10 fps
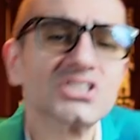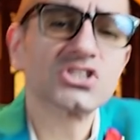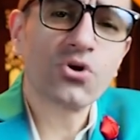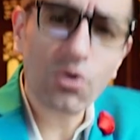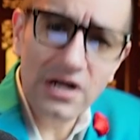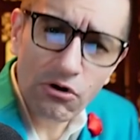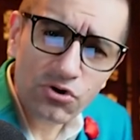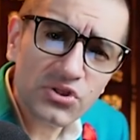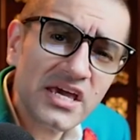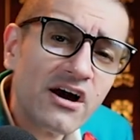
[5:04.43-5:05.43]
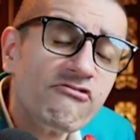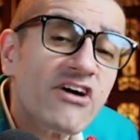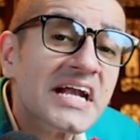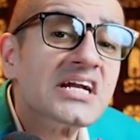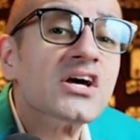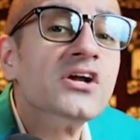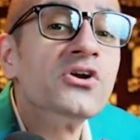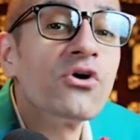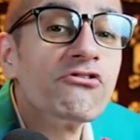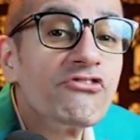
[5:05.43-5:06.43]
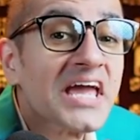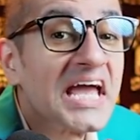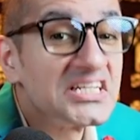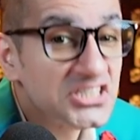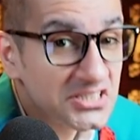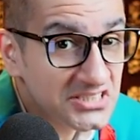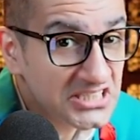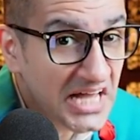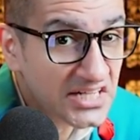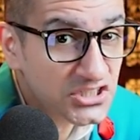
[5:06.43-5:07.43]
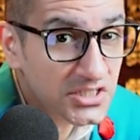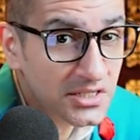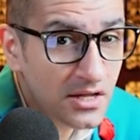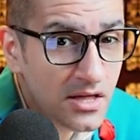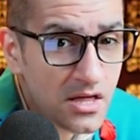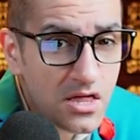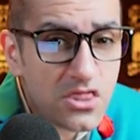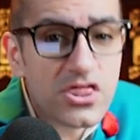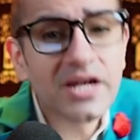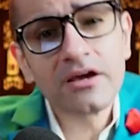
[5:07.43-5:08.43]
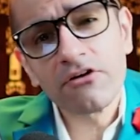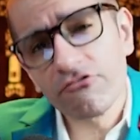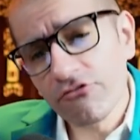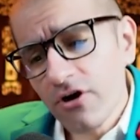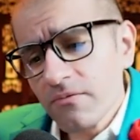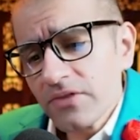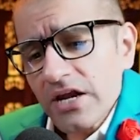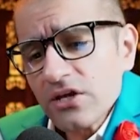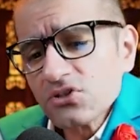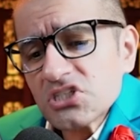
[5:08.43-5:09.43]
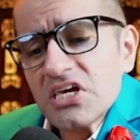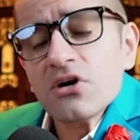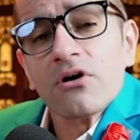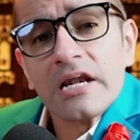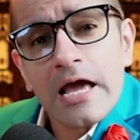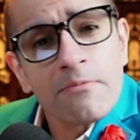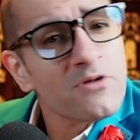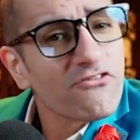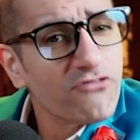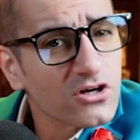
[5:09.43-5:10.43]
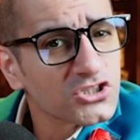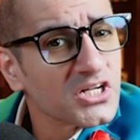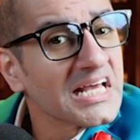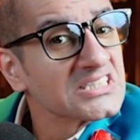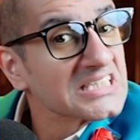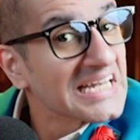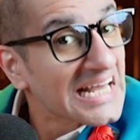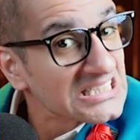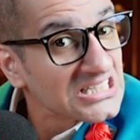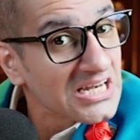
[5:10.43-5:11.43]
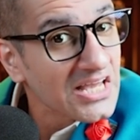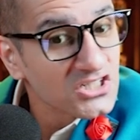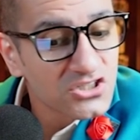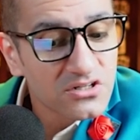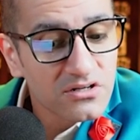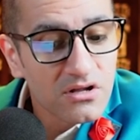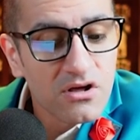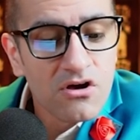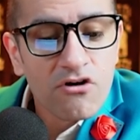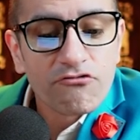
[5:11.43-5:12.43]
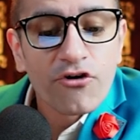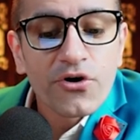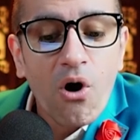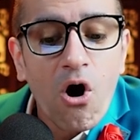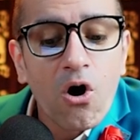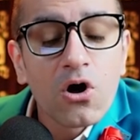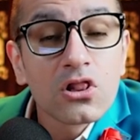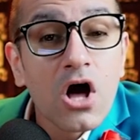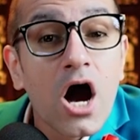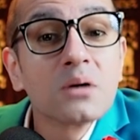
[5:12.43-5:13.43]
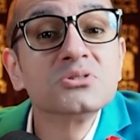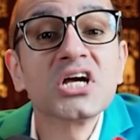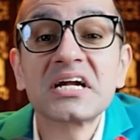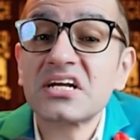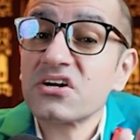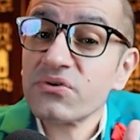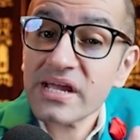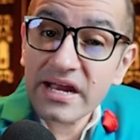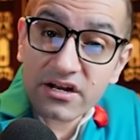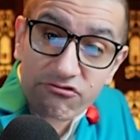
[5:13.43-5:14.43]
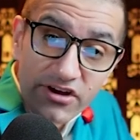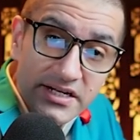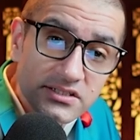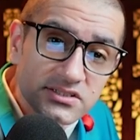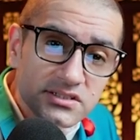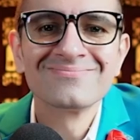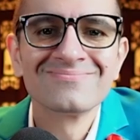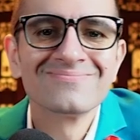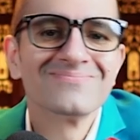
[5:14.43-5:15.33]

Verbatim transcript: Scroll down to the event notifications section, then confirm that you see your Lambda function as the destination for all object create events.